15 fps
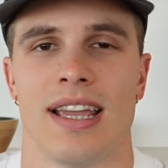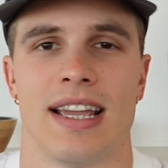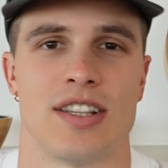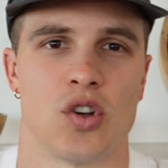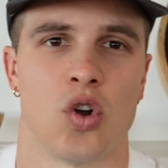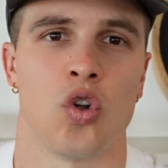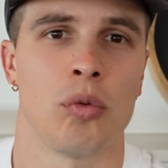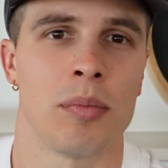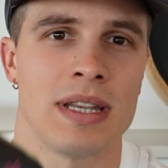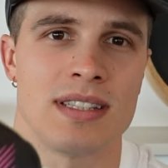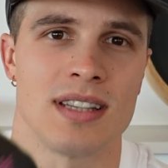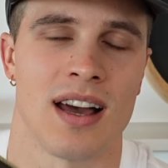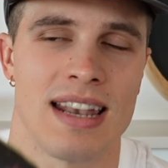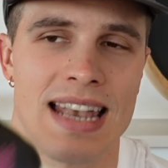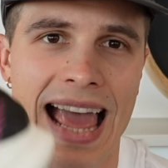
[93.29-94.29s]
It's all been
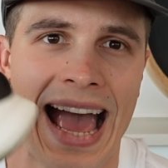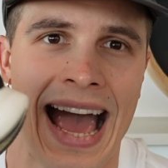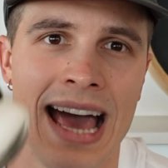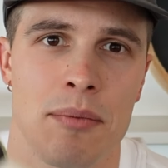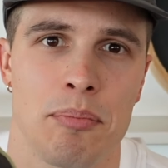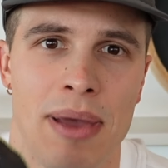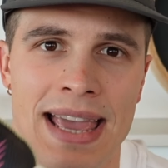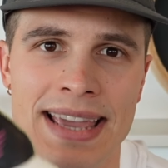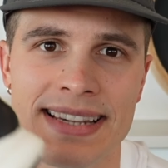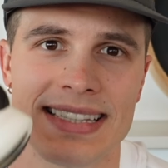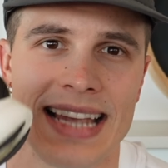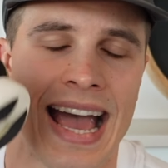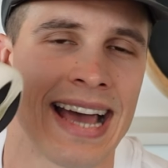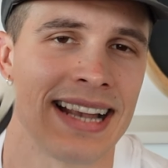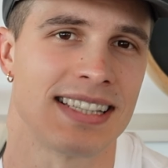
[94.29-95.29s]
done at
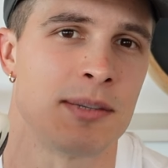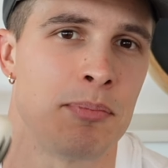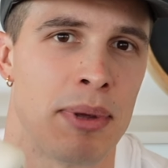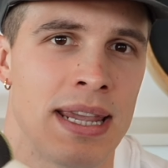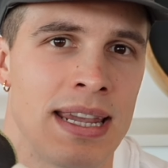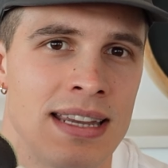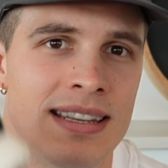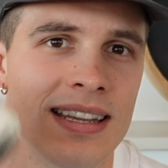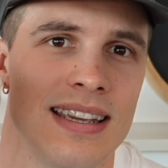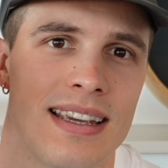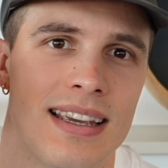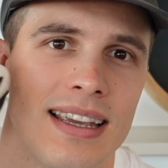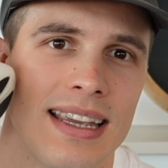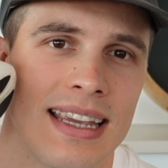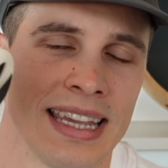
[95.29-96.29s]
pace, at speed,
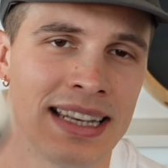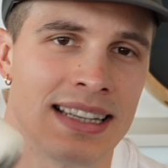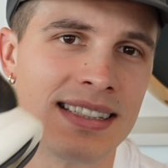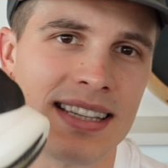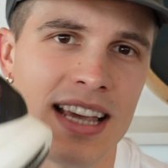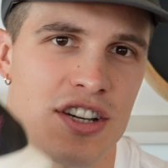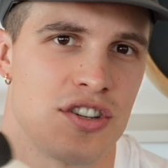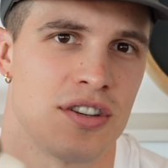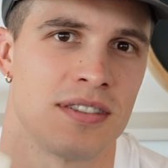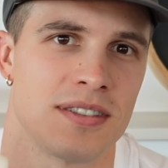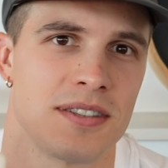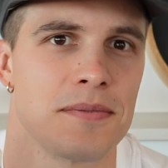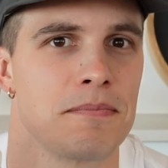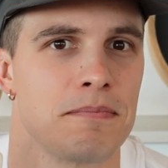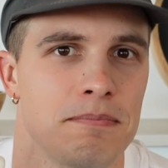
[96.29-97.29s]
in
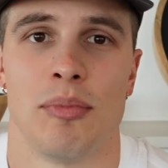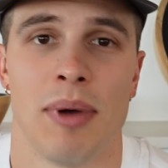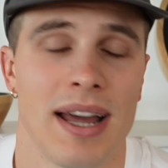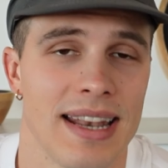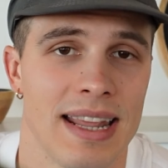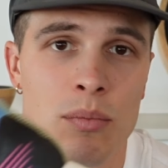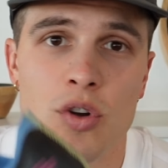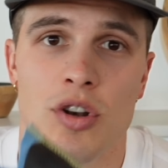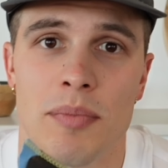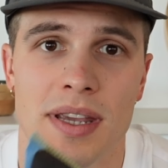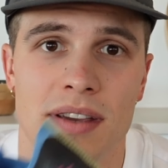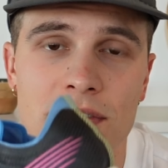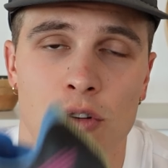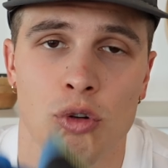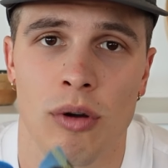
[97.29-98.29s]
sessions. But it wouldn't be
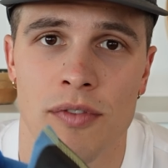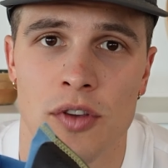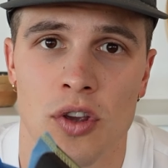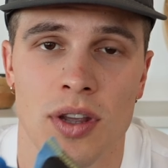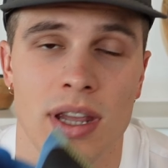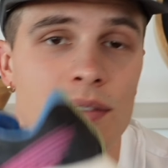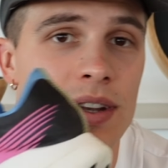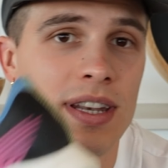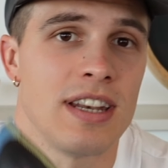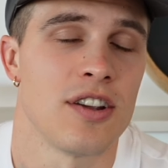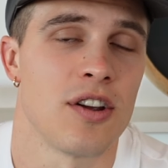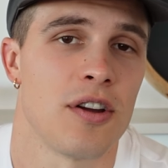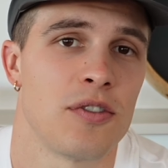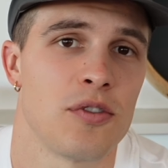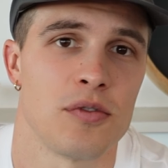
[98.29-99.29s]
a full review if we didn't
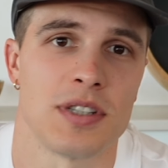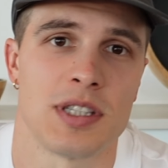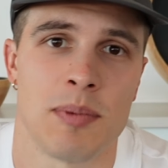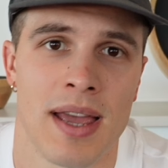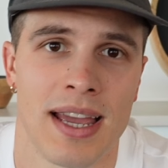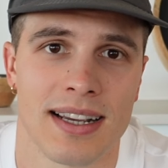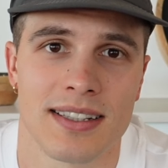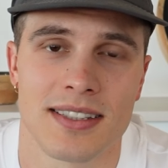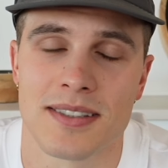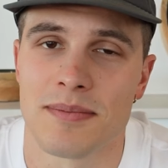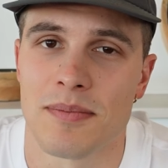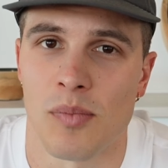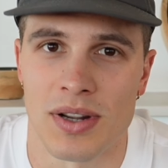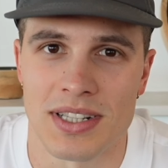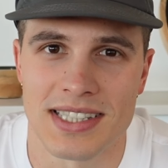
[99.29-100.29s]
go through the
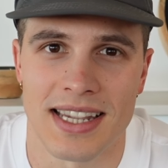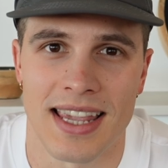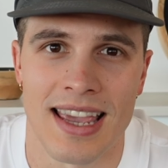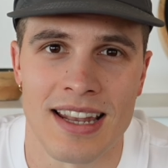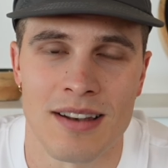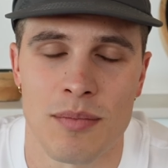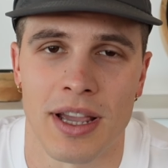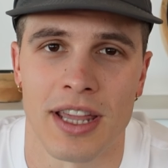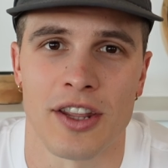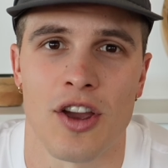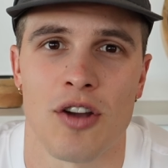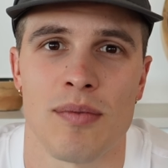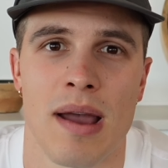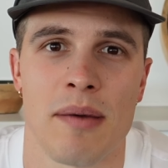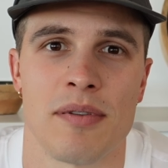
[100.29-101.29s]
specs. Once again, we're gonna
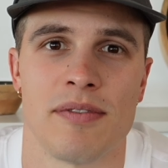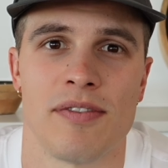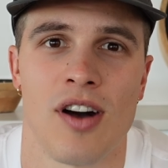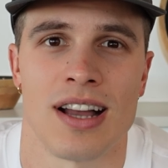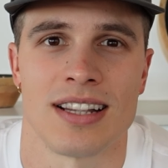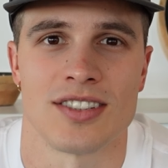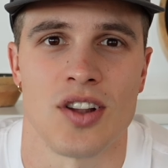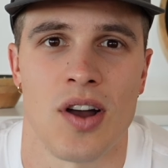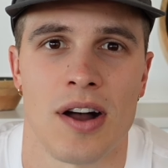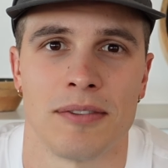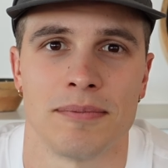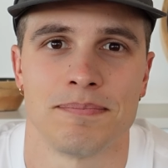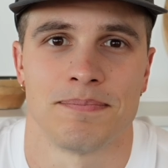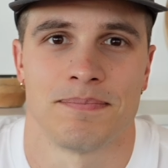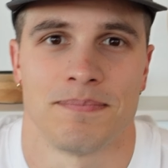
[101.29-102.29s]
go rapid fire style.